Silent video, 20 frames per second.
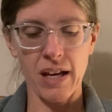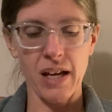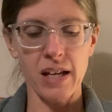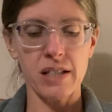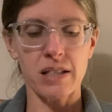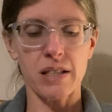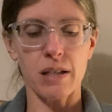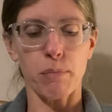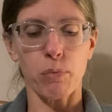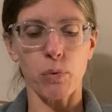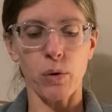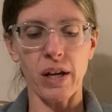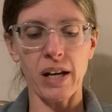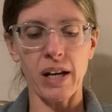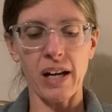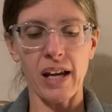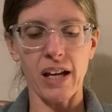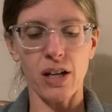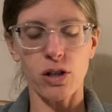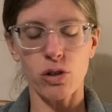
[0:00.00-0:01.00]

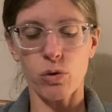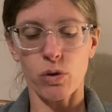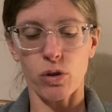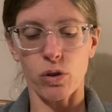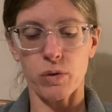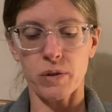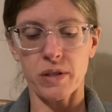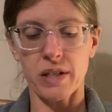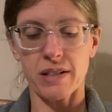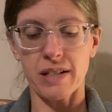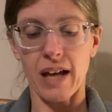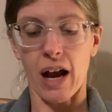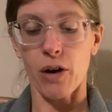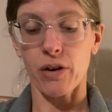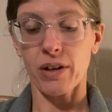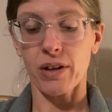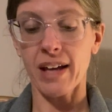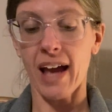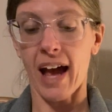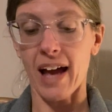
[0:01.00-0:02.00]
Sabrina introduces
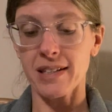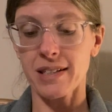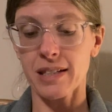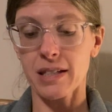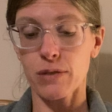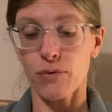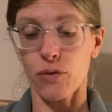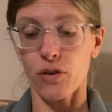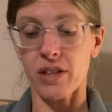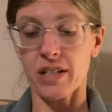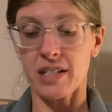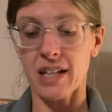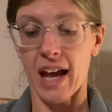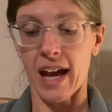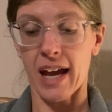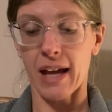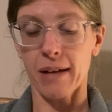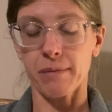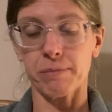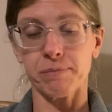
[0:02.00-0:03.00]
our guests for the
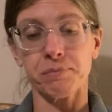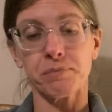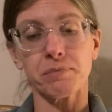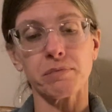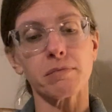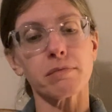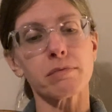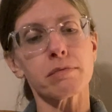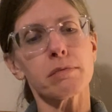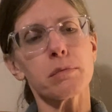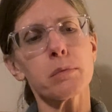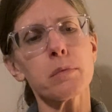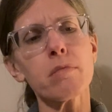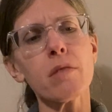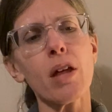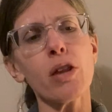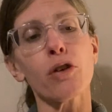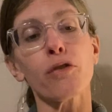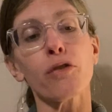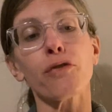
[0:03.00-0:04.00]
day.
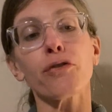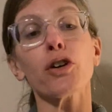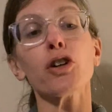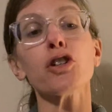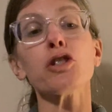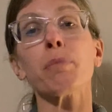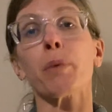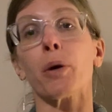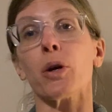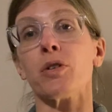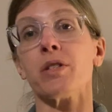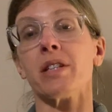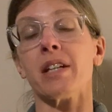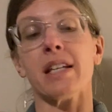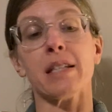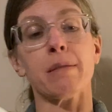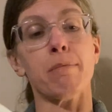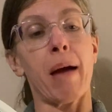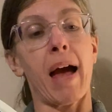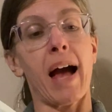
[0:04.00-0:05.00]
The first person
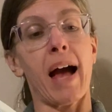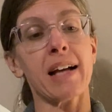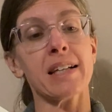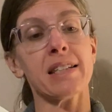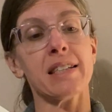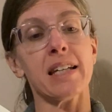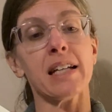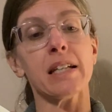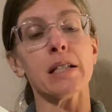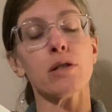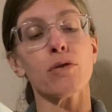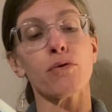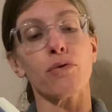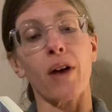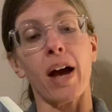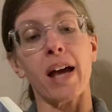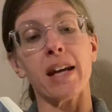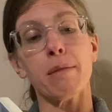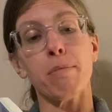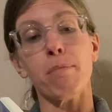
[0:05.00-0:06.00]
is Maxine's
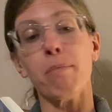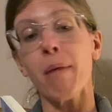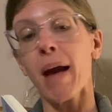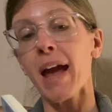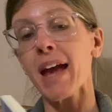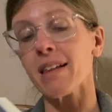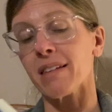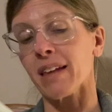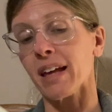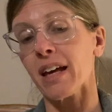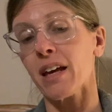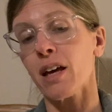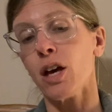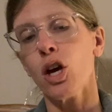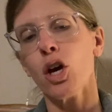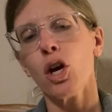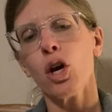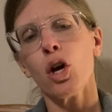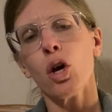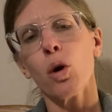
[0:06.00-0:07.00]
friend Bailey,
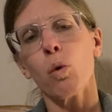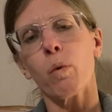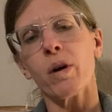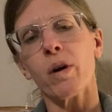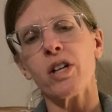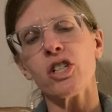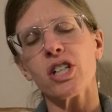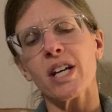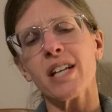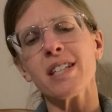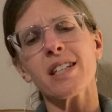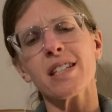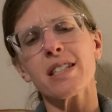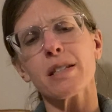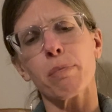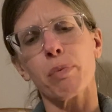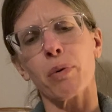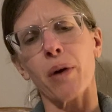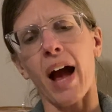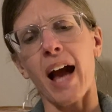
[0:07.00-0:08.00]
which is a
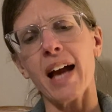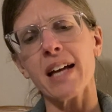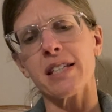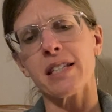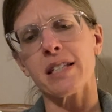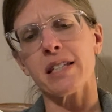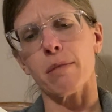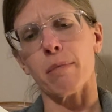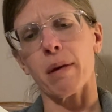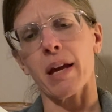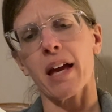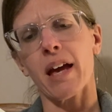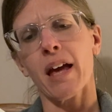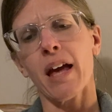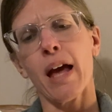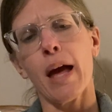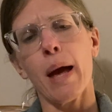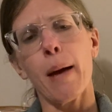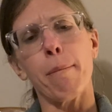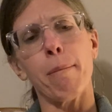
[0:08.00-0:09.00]
surprise to me.
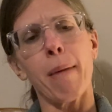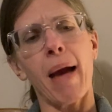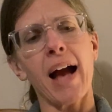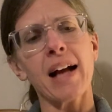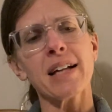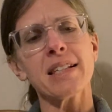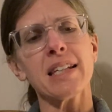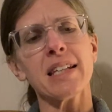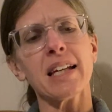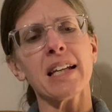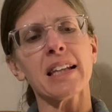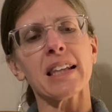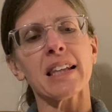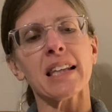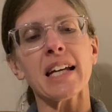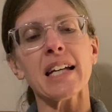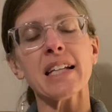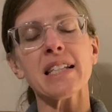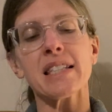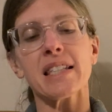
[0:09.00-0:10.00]
Maxine
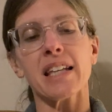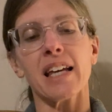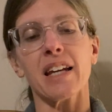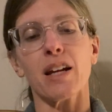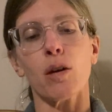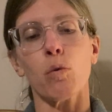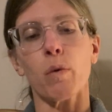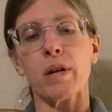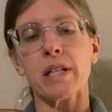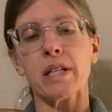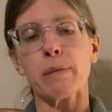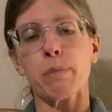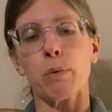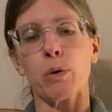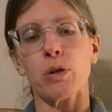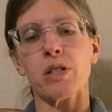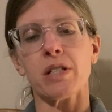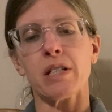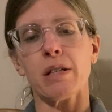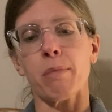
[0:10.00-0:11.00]
leans in and
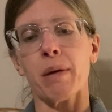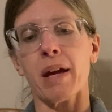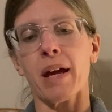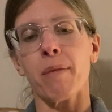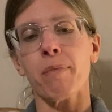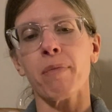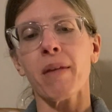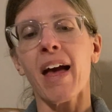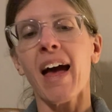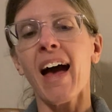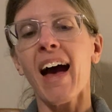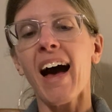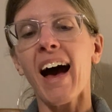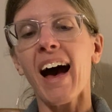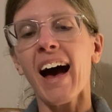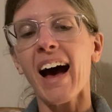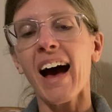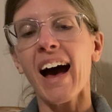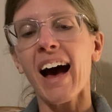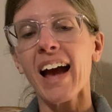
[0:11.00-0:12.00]
whispers to me,
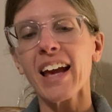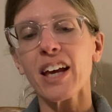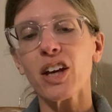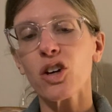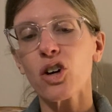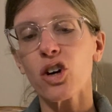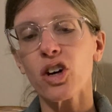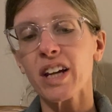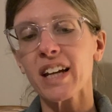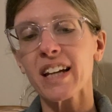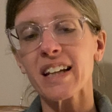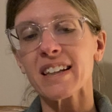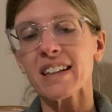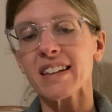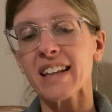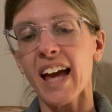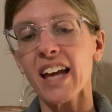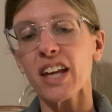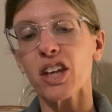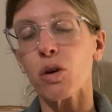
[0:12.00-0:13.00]
"I couldn't
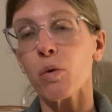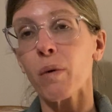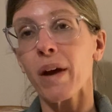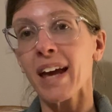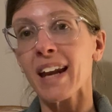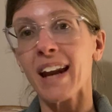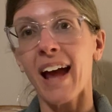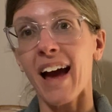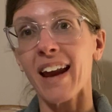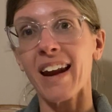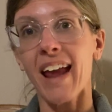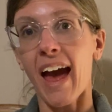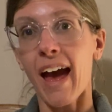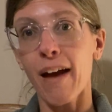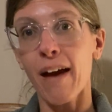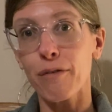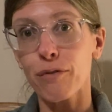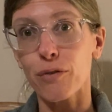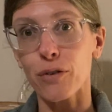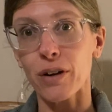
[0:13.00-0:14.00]
let you in on
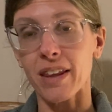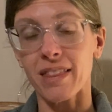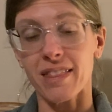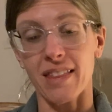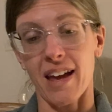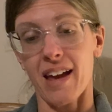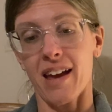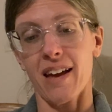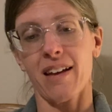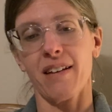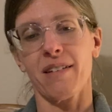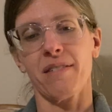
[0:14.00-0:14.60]
everything."